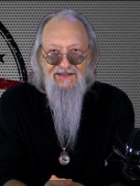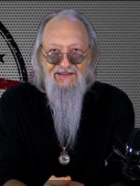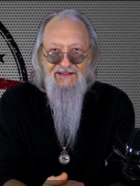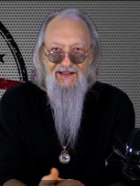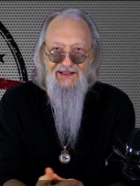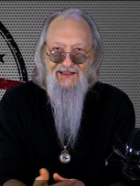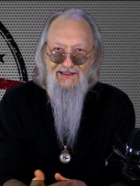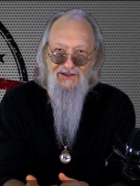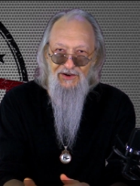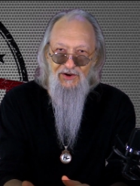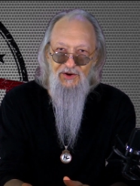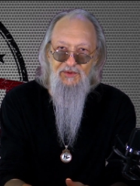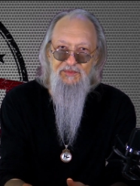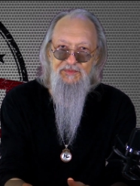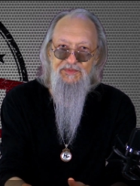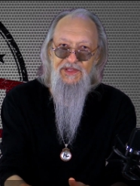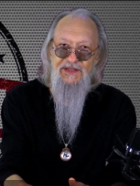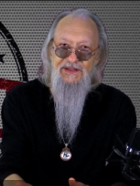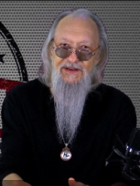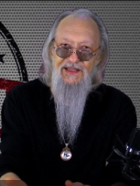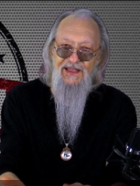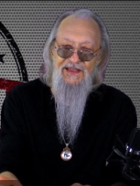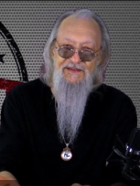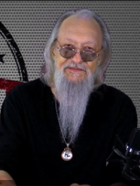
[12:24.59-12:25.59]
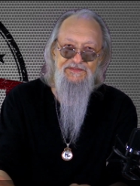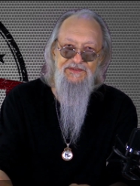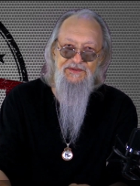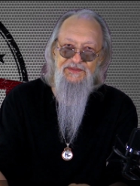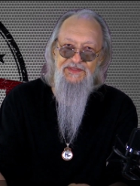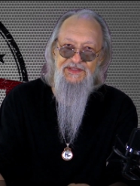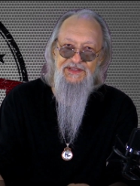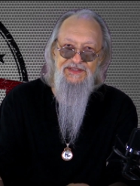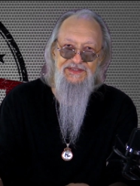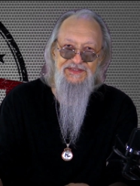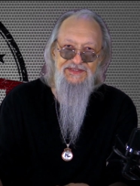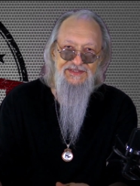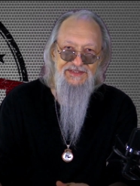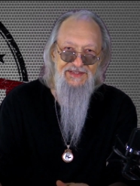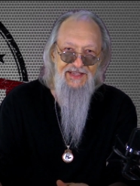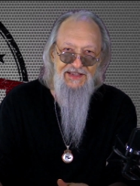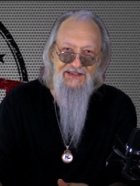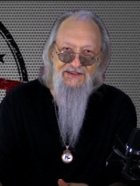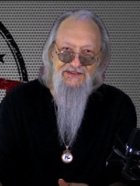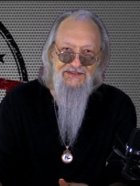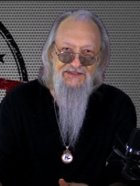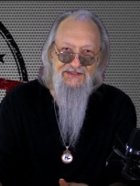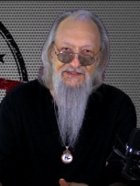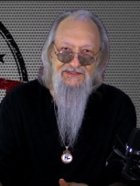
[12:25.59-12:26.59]
I hope that after these
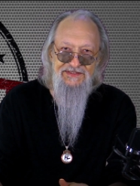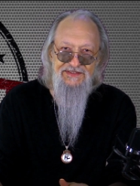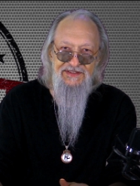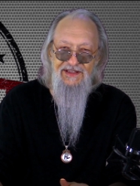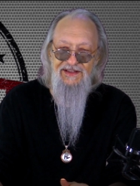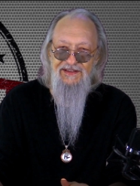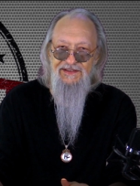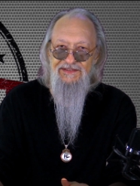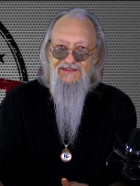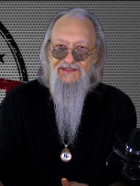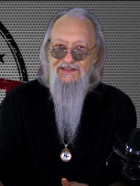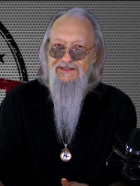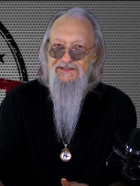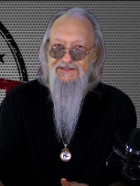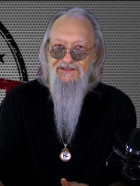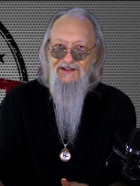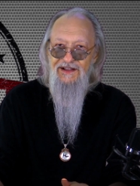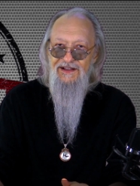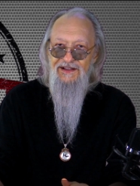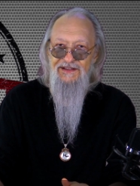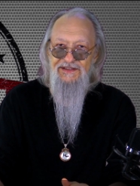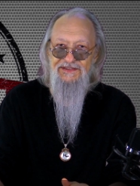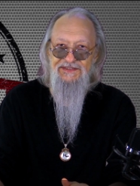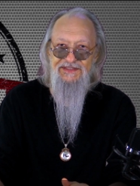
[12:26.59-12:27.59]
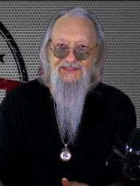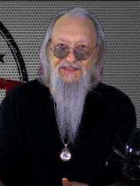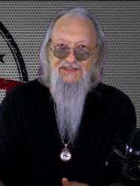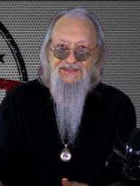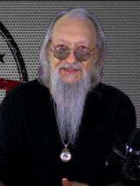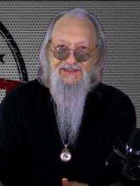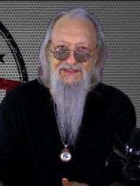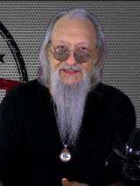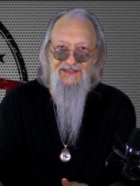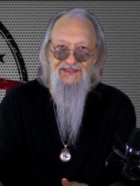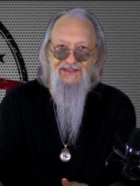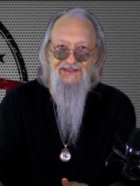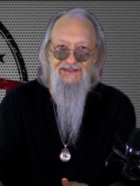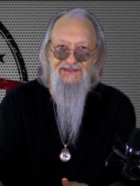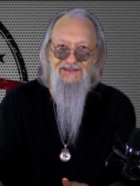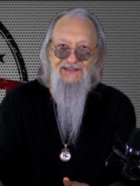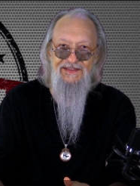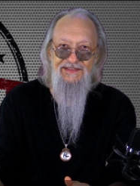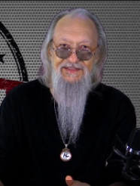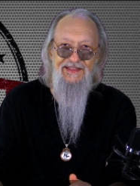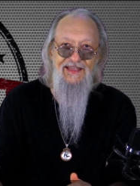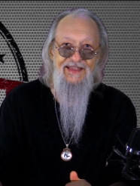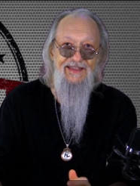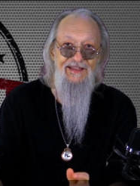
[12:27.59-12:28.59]
sanctions on Iran kick in,
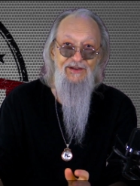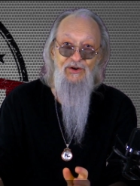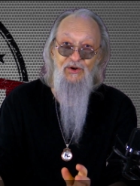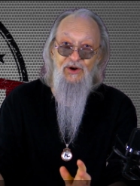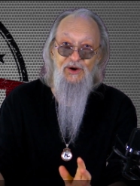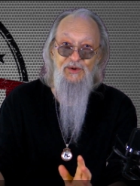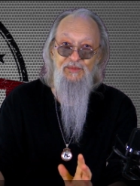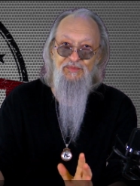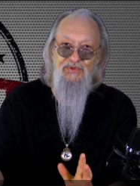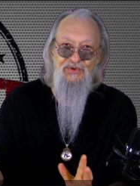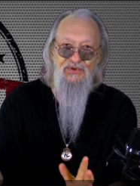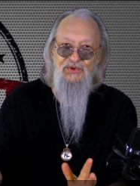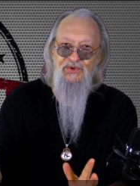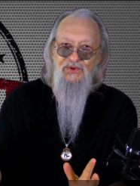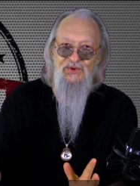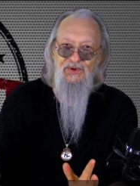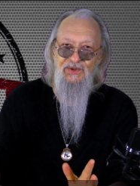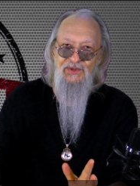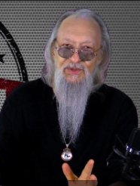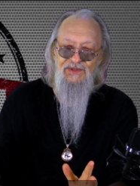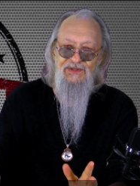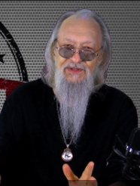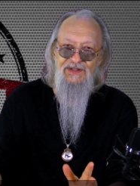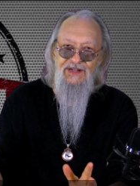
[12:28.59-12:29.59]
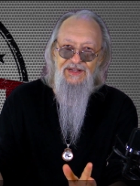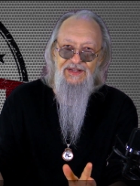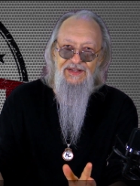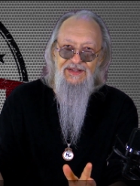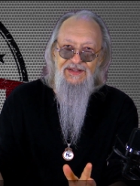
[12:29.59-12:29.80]
and they are brutal,